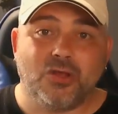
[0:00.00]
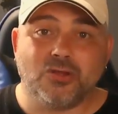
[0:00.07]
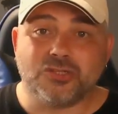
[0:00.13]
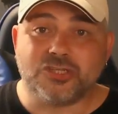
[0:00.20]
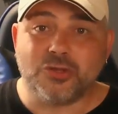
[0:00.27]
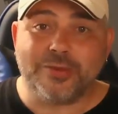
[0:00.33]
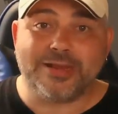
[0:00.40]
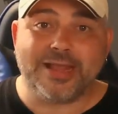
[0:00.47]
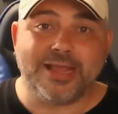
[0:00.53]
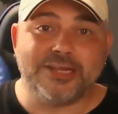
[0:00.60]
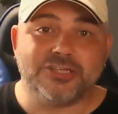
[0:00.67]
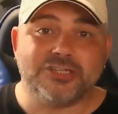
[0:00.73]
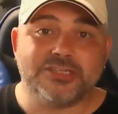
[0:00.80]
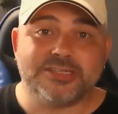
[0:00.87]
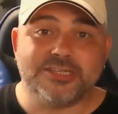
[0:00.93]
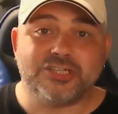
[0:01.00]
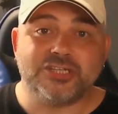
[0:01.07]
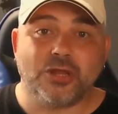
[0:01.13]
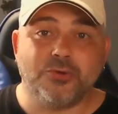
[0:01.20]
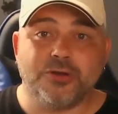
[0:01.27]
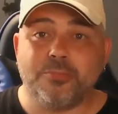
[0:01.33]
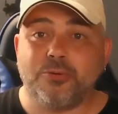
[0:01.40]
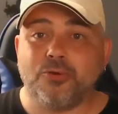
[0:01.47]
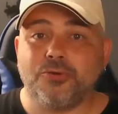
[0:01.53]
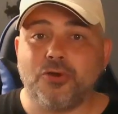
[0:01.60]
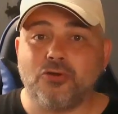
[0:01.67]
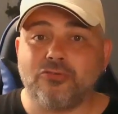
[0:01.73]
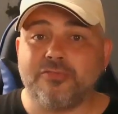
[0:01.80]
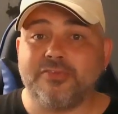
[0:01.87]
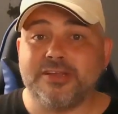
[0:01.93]
On two occasions, he showed her
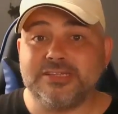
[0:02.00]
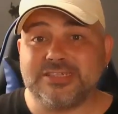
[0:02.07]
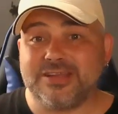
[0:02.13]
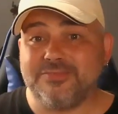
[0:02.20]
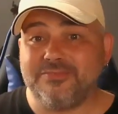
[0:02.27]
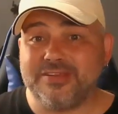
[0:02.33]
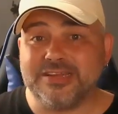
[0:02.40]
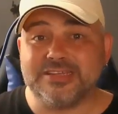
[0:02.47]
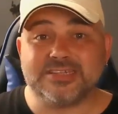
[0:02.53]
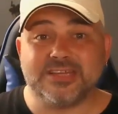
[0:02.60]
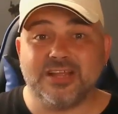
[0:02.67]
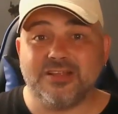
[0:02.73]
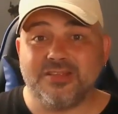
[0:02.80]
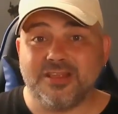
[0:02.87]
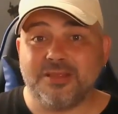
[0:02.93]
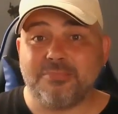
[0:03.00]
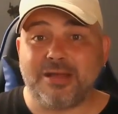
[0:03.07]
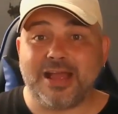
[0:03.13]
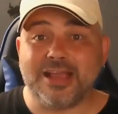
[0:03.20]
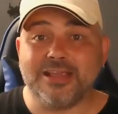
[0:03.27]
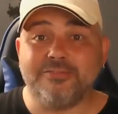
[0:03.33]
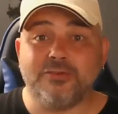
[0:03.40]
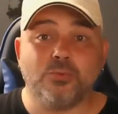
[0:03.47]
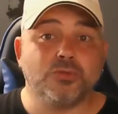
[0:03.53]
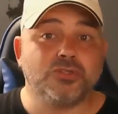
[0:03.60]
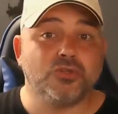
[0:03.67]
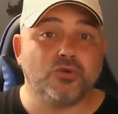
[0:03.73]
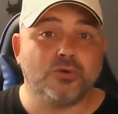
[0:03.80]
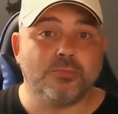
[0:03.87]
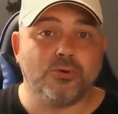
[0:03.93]
pornography to convince her that the behaviour
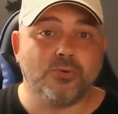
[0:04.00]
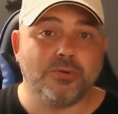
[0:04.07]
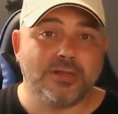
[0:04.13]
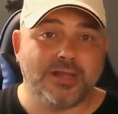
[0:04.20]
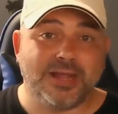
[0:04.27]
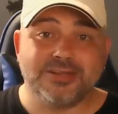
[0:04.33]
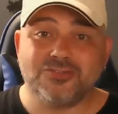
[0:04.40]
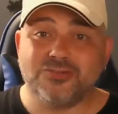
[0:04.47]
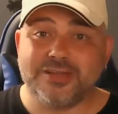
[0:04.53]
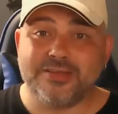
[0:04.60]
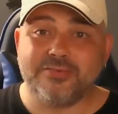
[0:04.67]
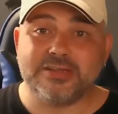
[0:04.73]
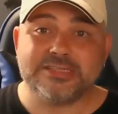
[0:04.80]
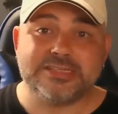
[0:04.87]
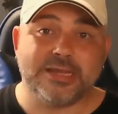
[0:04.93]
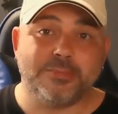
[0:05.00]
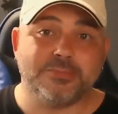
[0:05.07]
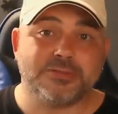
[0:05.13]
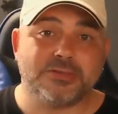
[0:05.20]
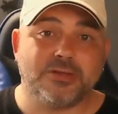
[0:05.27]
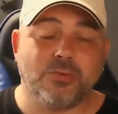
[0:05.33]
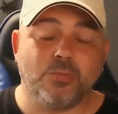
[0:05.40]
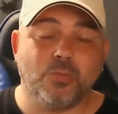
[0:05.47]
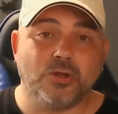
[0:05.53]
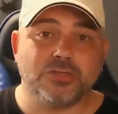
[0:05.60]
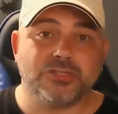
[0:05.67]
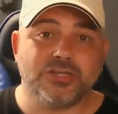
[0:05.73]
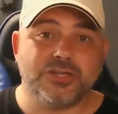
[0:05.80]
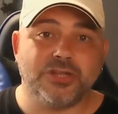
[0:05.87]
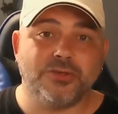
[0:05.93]
was normal and to give her tips on
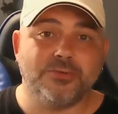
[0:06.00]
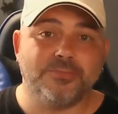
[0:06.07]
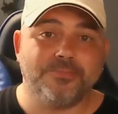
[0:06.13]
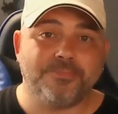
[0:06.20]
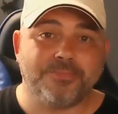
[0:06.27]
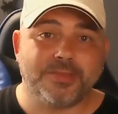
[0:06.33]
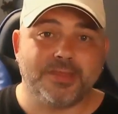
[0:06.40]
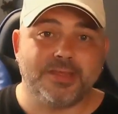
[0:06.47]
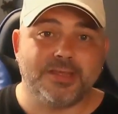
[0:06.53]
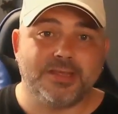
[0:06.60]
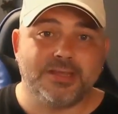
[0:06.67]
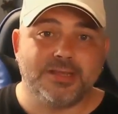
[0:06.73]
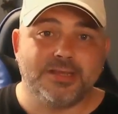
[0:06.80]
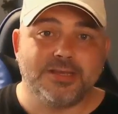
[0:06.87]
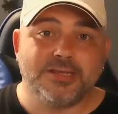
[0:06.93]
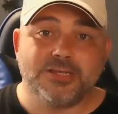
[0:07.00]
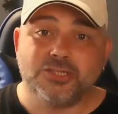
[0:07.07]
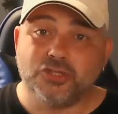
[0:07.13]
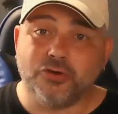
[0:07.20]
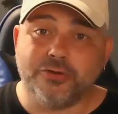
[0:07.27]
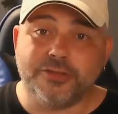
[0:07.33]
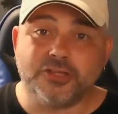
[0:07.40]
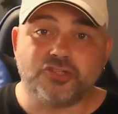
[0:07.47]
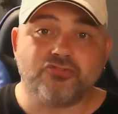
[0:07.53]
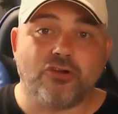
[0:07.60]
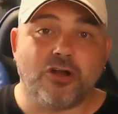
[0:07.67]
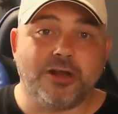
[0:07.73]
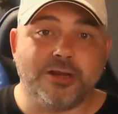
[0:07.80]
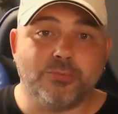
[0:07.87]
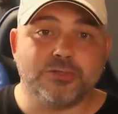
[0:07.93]
what to do. During the
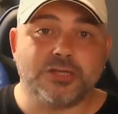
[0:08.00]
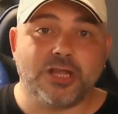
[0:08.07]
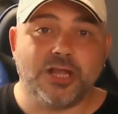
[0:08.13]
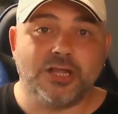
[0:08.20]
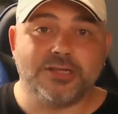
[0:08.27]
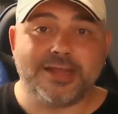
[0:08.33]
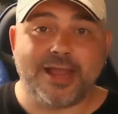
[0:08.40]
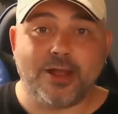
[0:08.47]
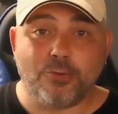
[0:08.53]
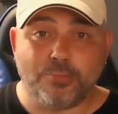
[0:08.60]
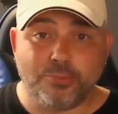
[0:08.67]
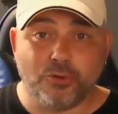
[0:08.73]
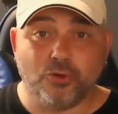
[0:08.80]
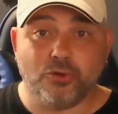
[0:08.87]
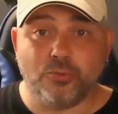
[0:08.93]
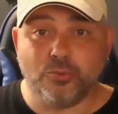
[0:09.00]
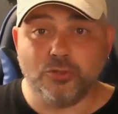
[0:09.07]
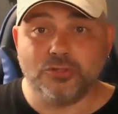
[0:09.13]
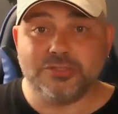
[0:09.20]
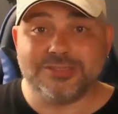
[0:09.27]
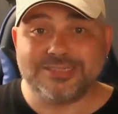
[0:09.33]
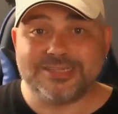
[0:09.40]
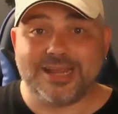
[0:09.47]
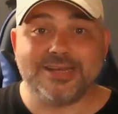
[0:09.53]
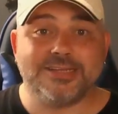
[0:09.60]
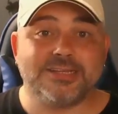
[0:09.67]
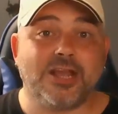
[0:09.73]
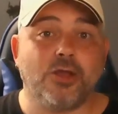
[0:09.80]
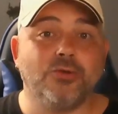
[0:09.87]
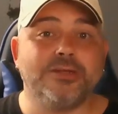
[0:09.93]
trial, it was heard how Bloor would
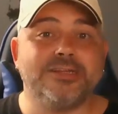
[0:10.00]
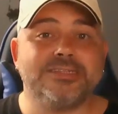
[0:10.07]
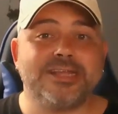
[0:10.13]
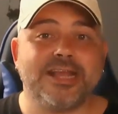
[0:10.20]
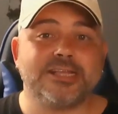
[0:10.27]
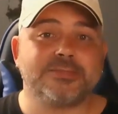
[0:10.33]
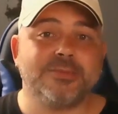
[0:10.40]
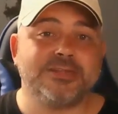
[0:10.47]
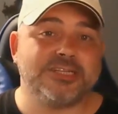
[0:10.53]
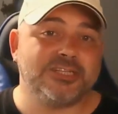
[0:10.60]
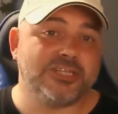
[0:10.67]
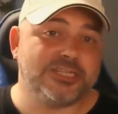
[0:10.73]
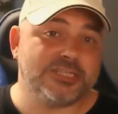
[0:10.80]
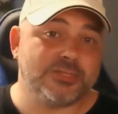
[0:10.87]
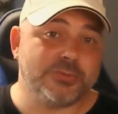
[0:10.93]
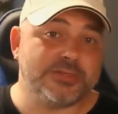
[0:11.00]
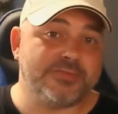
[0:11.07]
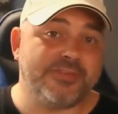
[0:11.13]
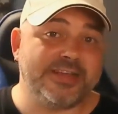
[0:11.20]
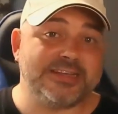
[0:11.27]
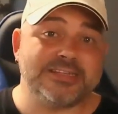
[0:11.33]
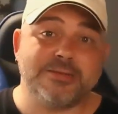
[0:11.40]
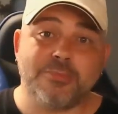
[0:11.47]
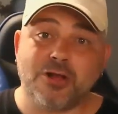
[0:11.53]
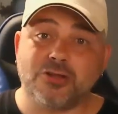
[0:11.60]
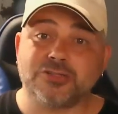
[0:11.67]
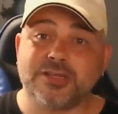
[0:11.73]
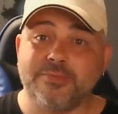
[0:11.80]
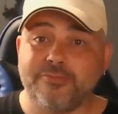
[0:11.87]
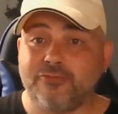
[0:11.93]
send coded text messages to his victim
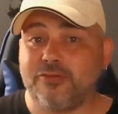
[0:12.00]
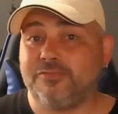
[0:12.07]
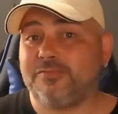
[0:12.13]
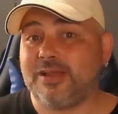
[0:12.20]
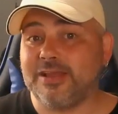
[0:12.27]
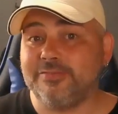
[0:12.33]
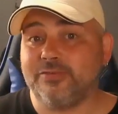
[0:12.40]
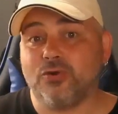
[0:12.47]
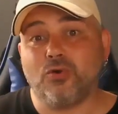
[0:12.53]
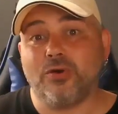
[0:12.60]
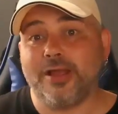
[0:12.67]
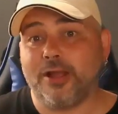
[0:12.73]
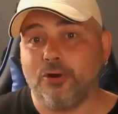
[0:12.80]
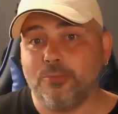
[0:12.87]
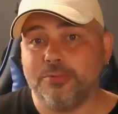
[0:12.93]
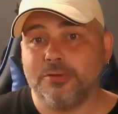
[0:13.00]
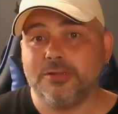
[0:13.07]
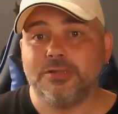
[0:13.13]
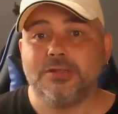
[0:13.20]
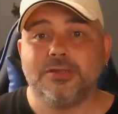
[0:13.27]
asking for a favour or help